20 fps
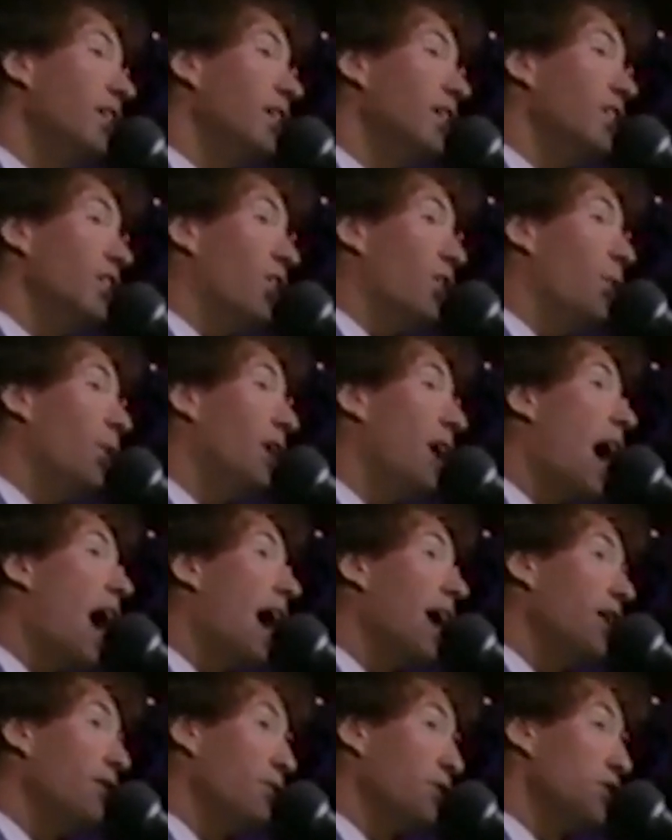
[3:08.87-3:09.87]
And then I
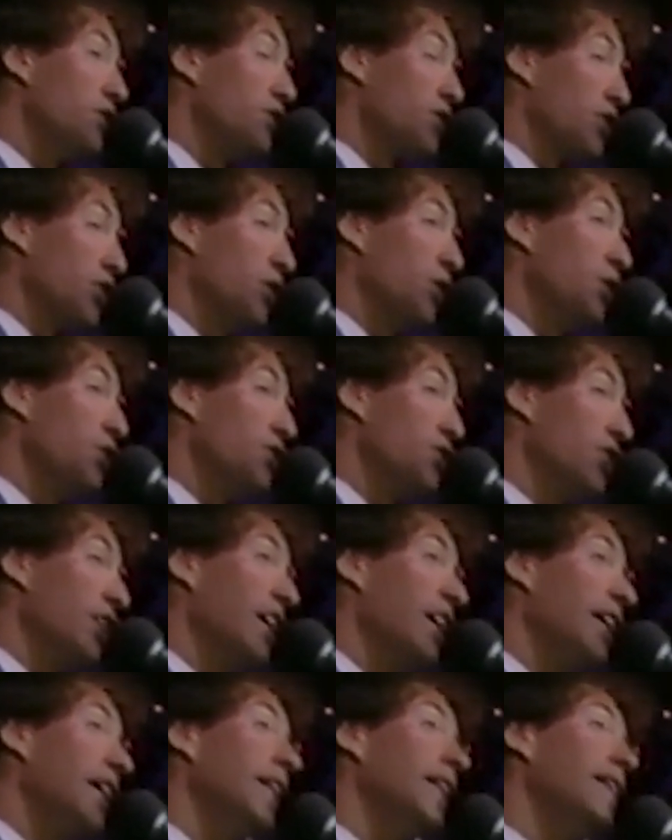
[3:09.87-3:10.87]
started to write,
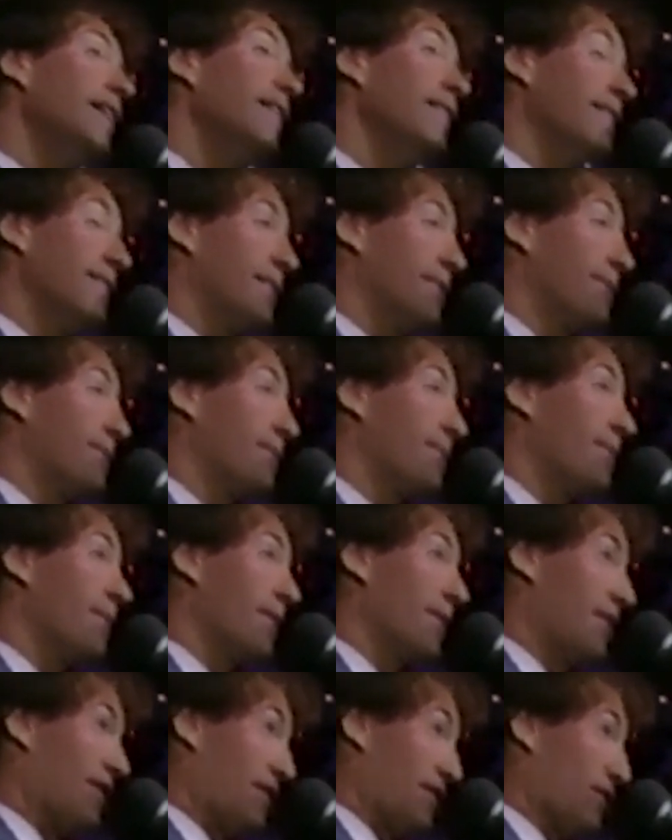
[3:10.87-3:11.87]
a lot of
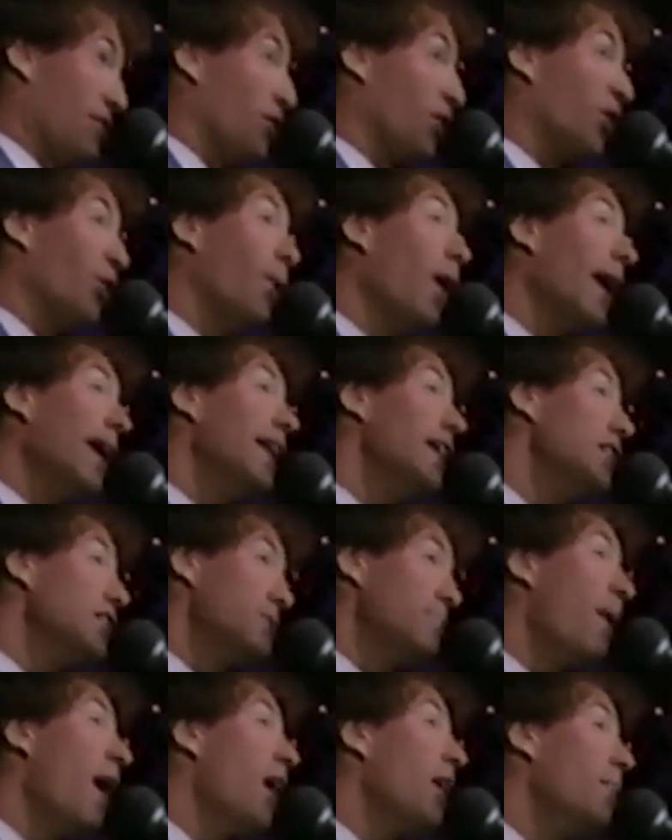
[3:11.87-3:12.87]
people kind of
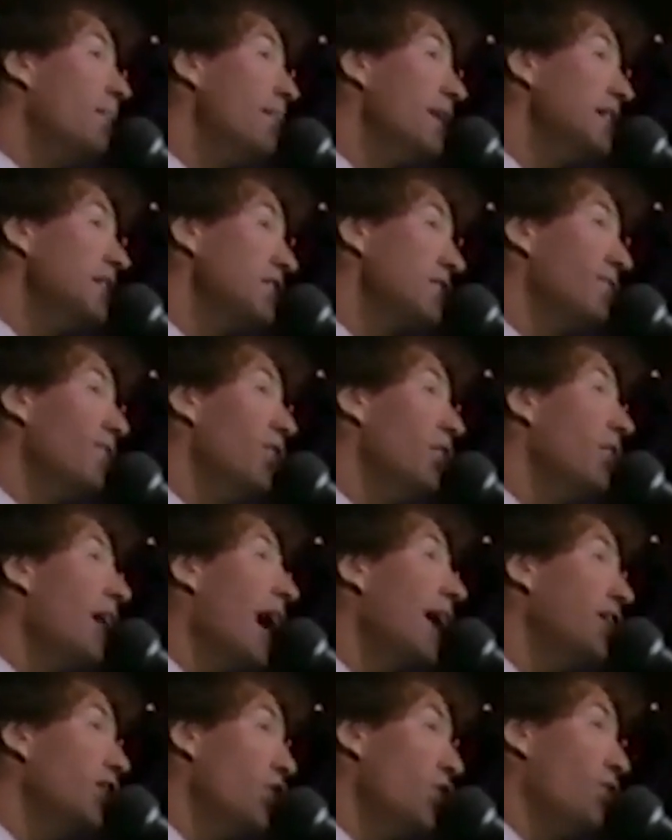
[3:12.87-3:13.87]
identified me
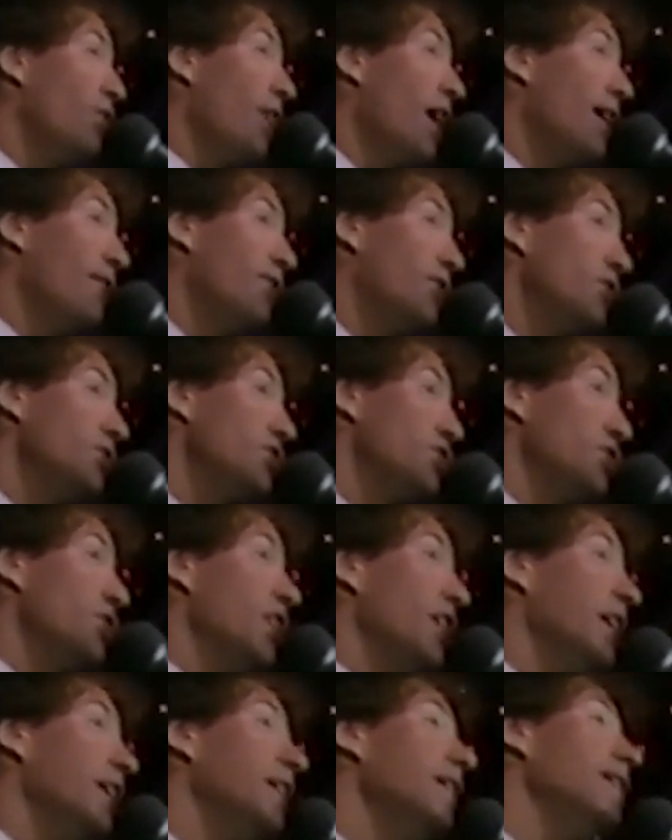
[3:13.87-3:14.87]
with that song even to
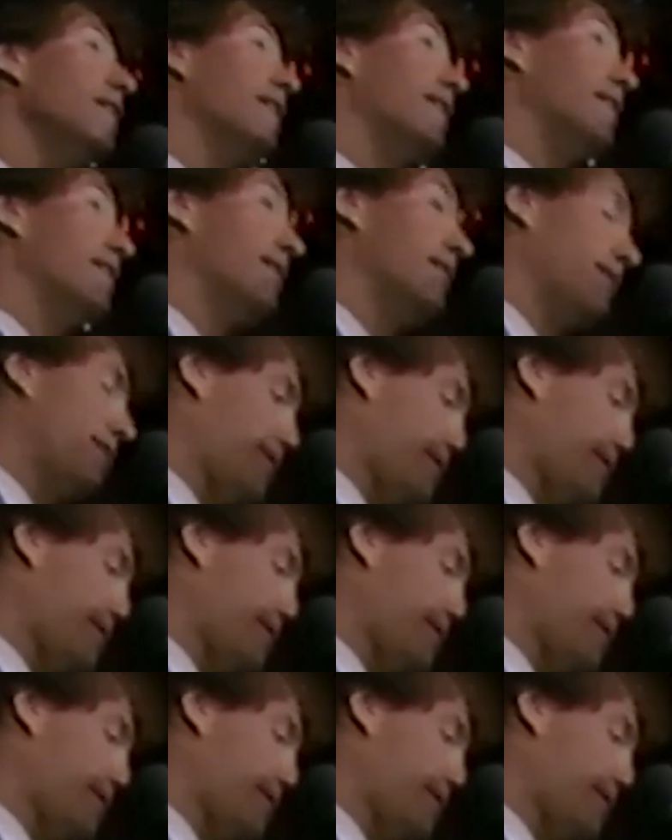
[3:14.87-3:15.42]
this day.